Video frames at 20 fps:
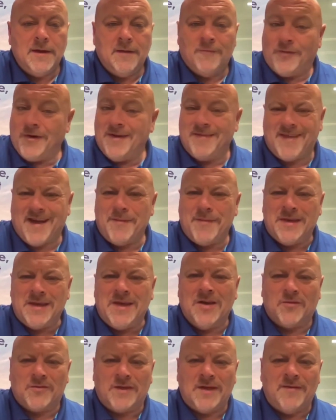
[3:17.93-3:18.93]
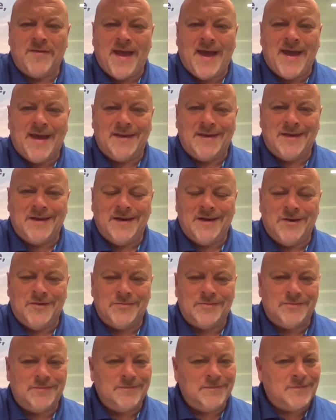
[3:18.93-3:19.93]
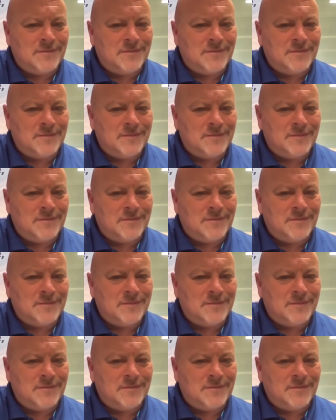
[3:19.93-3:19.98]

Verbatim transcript: And friends, I've been guilty of that, you know.